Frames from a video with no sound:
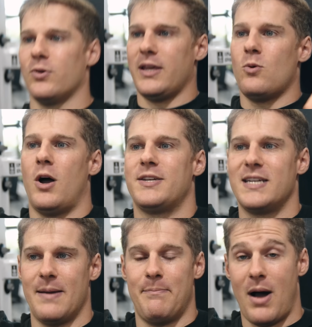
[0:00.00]
really want
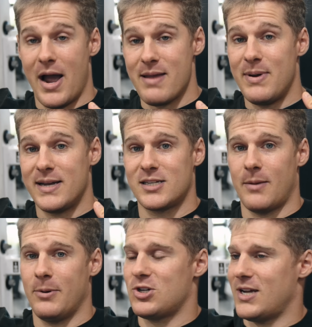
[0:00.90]
to get my best
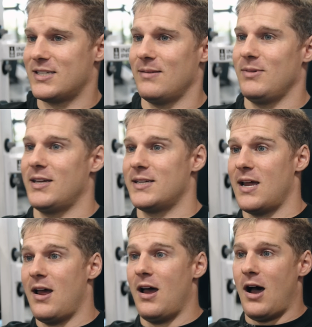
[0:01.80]
upper chest stimulus,
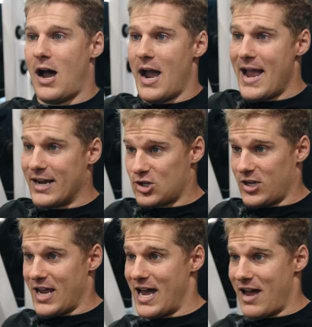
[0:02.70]
I
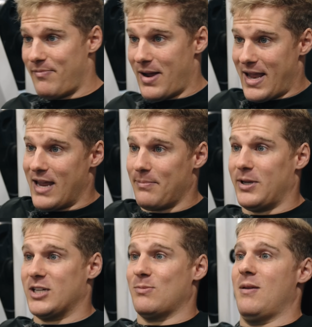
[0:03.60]
actually have my hand
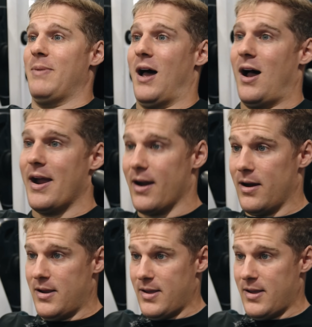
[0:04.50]
placement a bit higher.